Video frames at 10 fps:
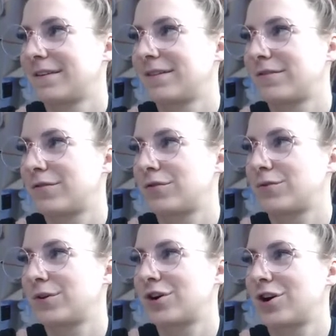photo
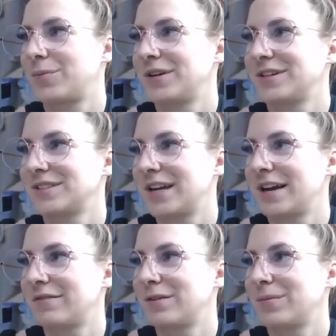we're copying doesn't
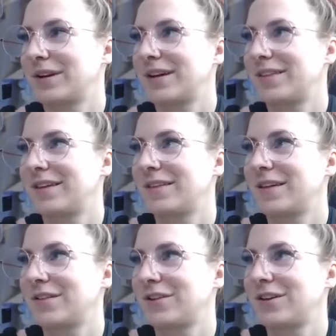have them, but I think
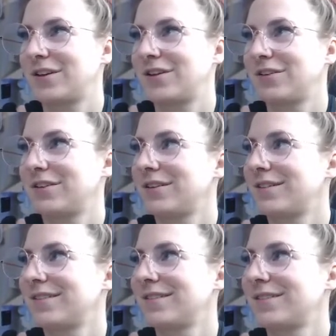they look cute.
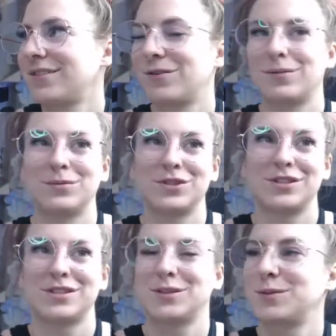So I'm
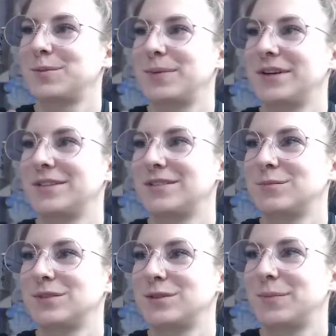just spinning some
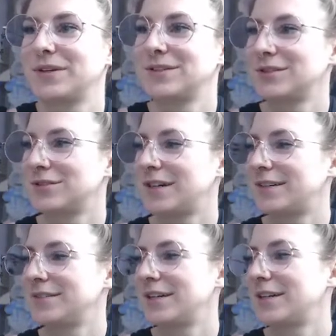spins
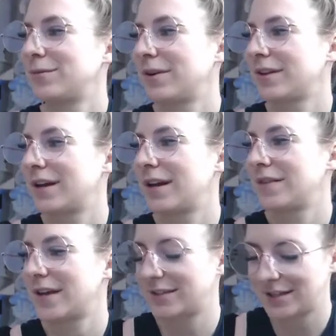around there with, again,
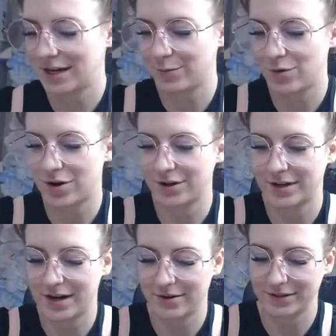that same watered
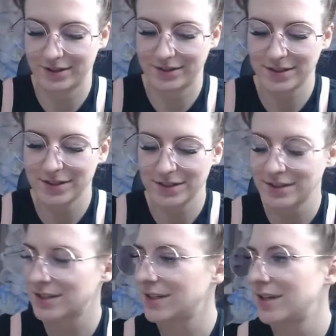down
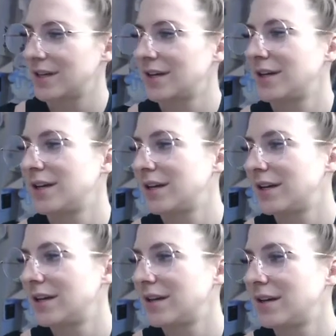
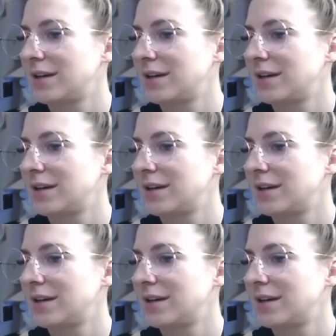consistency.